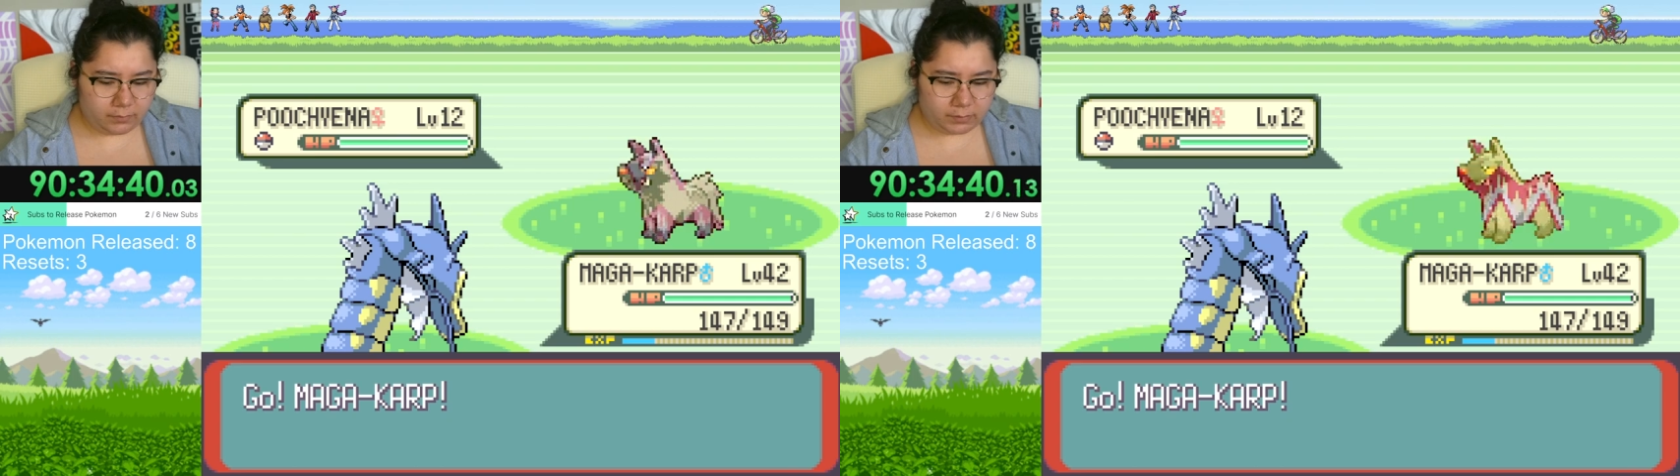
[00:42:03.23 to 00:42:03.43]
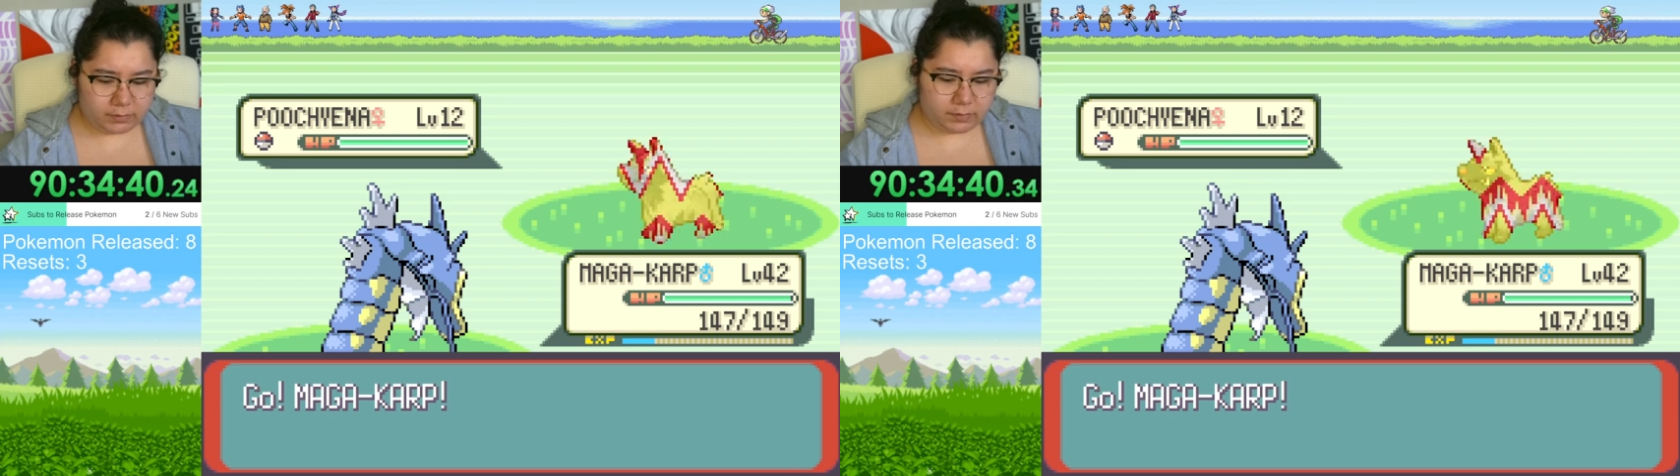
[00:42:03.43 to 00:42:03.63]

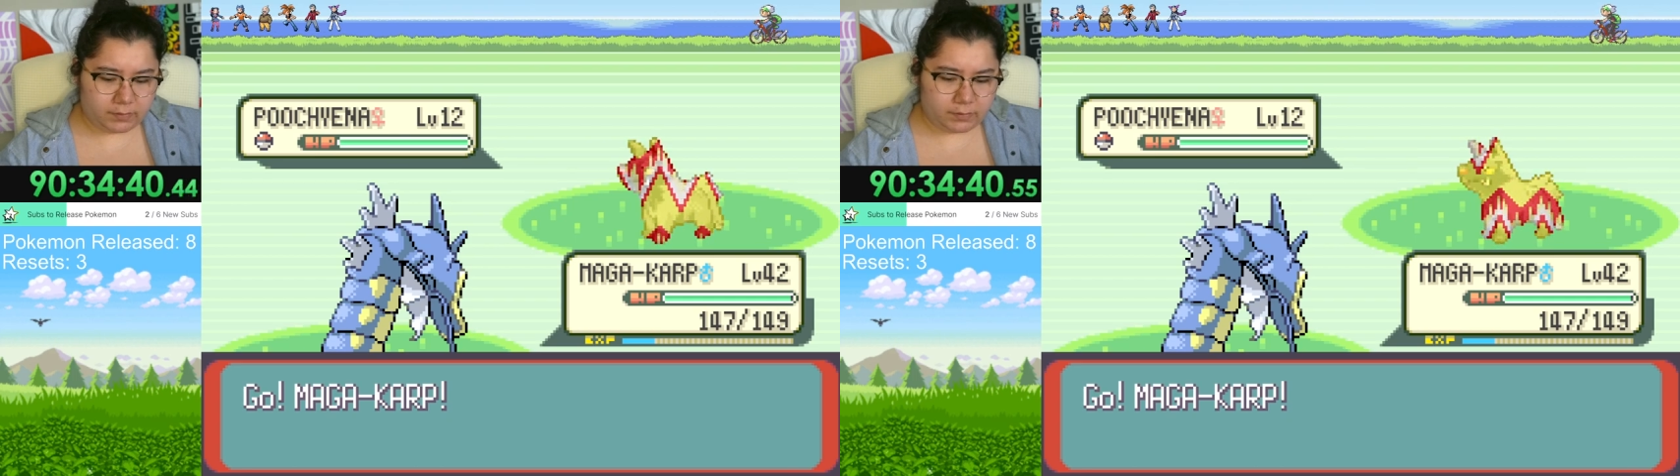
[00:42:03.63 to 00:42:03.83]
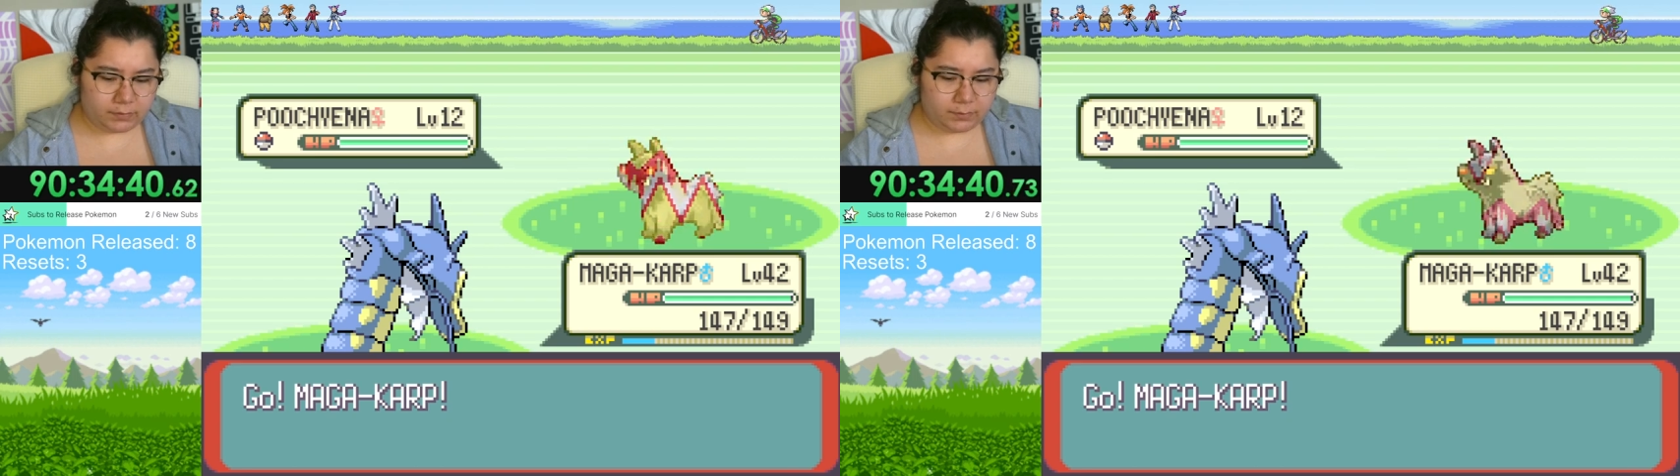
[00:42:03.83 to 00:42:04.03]
want to
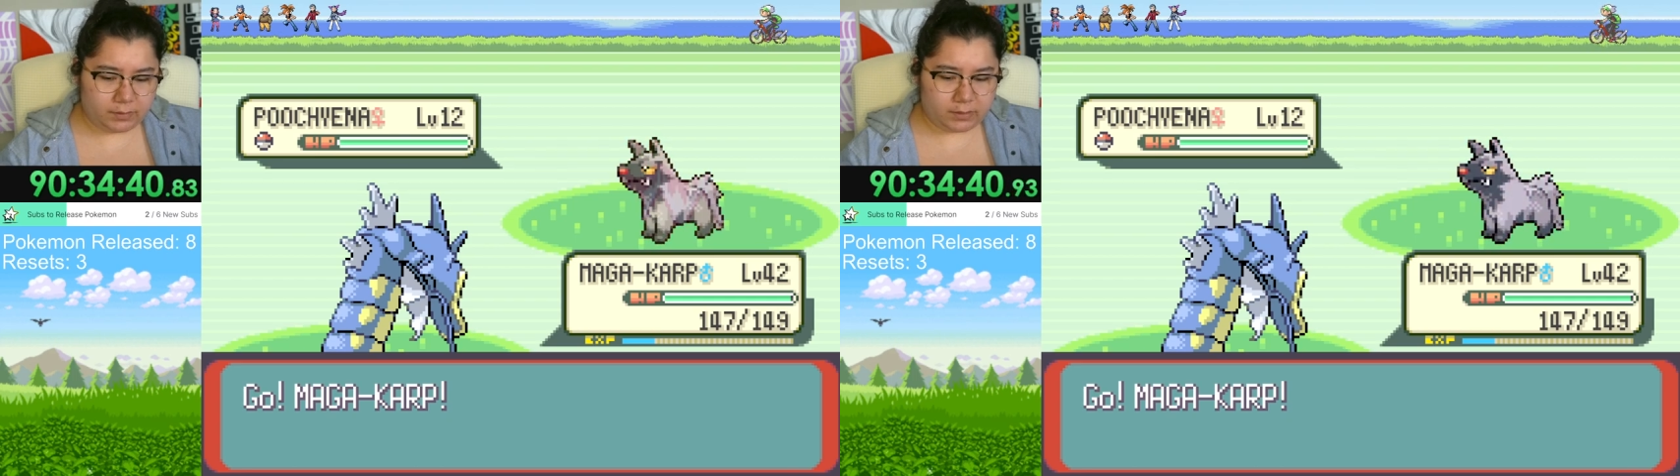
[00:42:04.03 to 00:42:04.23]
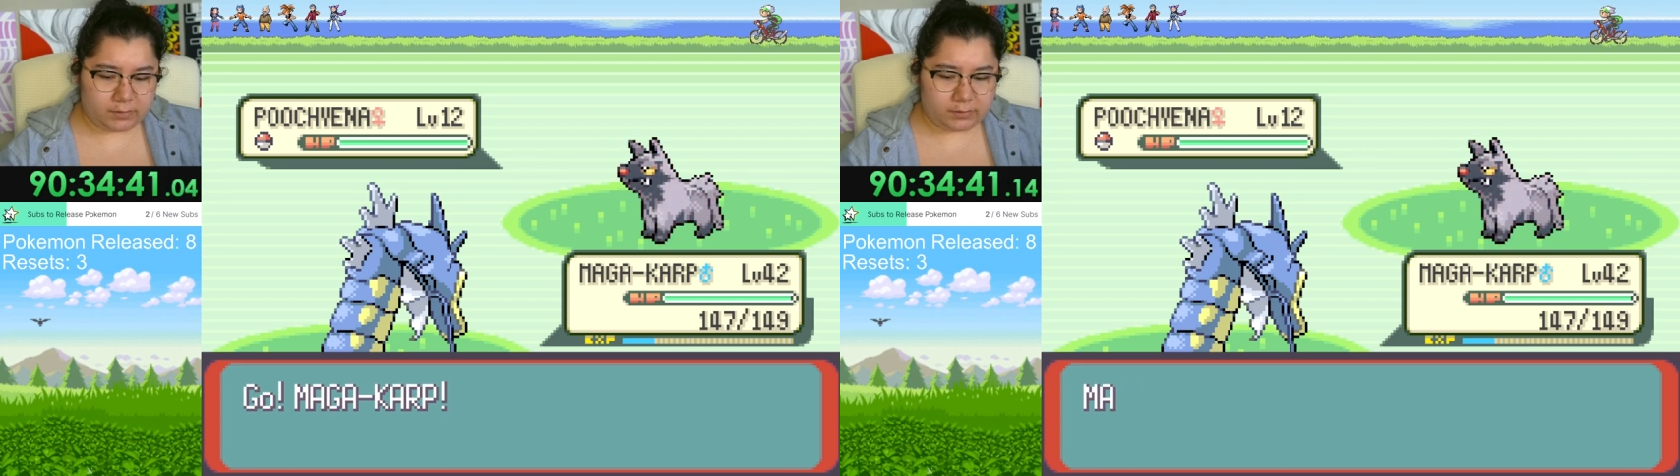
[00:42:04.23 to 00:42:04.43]
consume, you
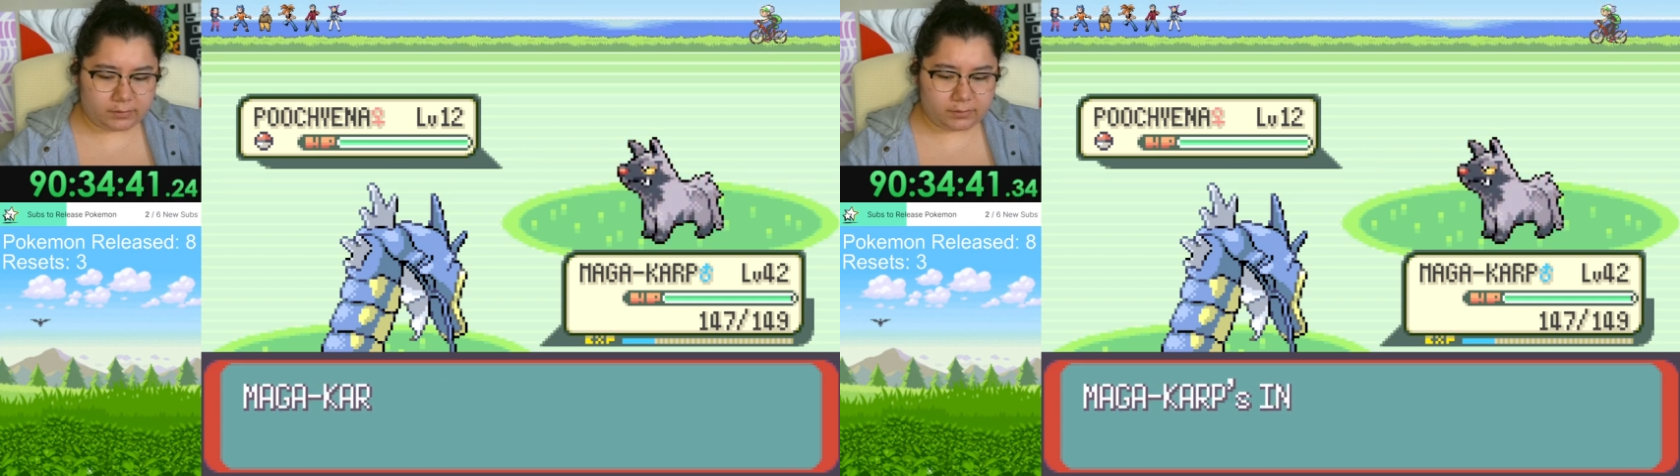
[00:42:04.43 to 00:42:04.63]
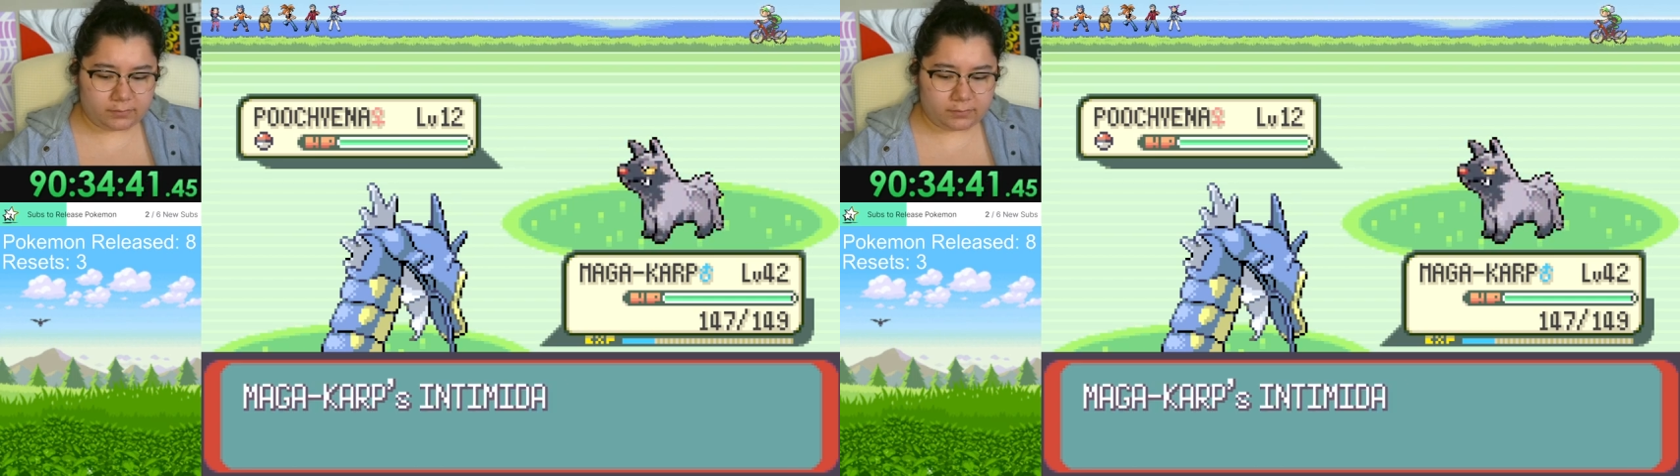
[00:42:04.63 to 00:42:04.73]
can